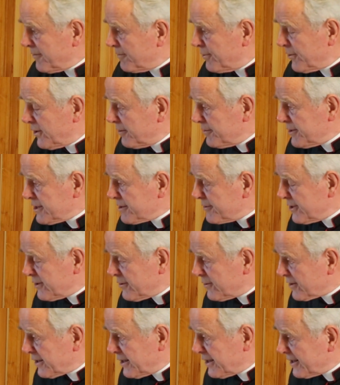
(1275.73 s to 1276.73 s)
promise me
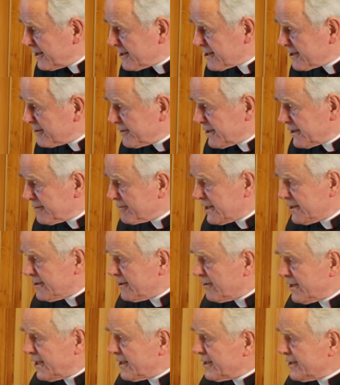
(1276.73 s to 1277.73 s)
all the handsome young men
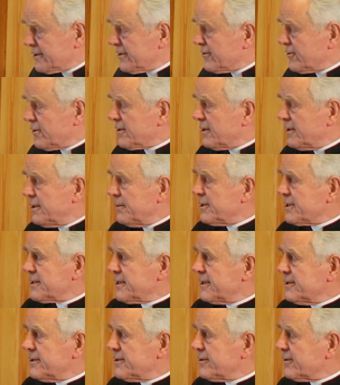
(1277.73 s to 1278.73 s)
you like and all the
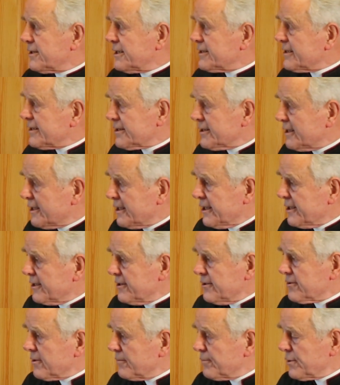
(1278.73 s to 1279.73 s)
limousines you like.
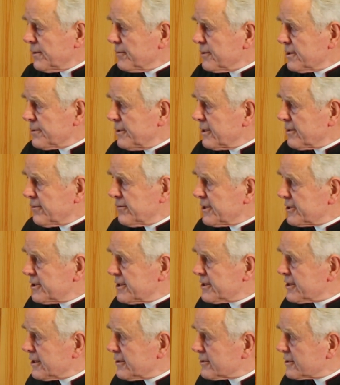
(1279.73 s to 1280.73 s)
You can promise me the
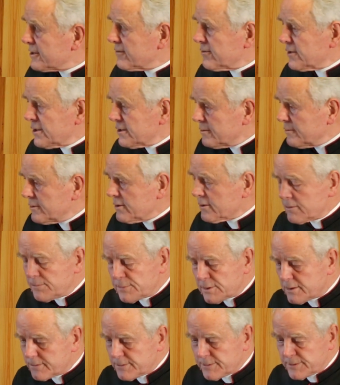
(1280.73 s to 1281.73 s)
richest house in Rome. You can
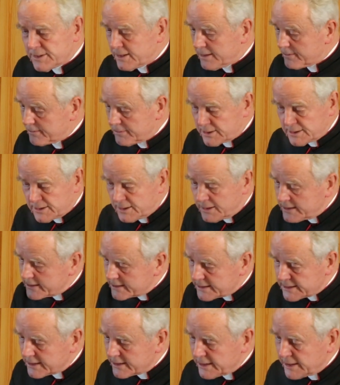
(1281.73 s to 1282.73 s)
promise me, but I'm
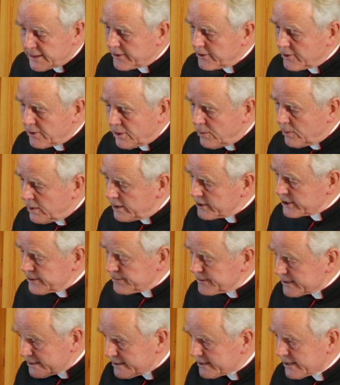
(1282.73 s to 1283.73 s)
sorry, you're
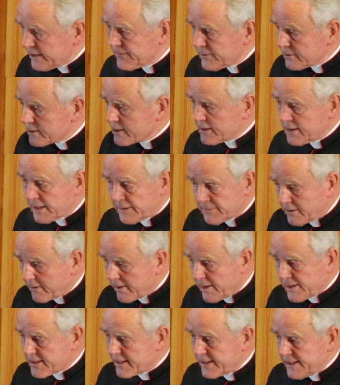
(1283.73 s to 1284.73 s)
worshipping devils, and I've got
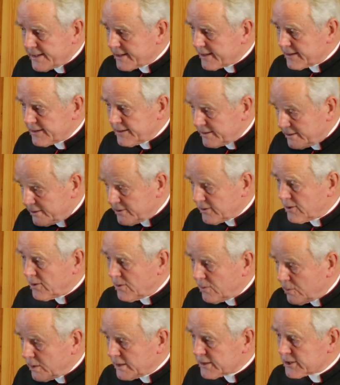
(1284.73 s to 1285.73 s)
to say that, and
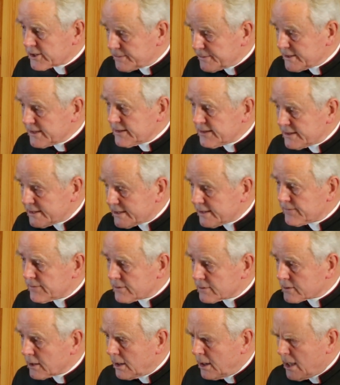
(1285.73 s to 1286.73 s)
you're worshipping
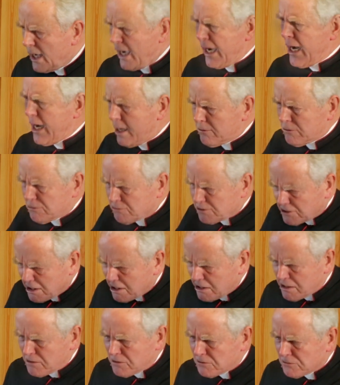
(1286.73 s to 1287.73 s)
devils. How
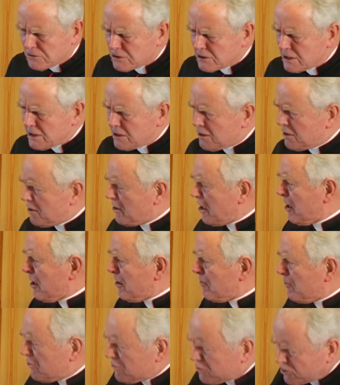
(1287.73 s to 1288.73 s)
dare you say that?
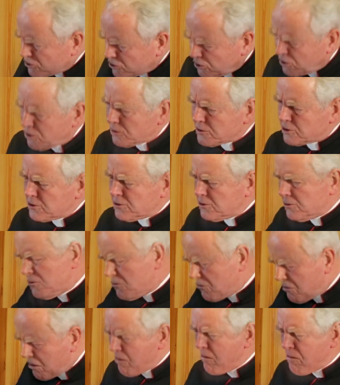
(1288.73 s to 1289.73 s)
I will torture
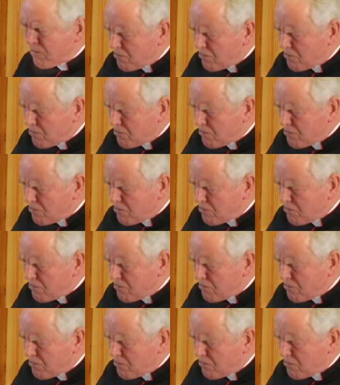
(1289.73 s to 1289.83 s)
you.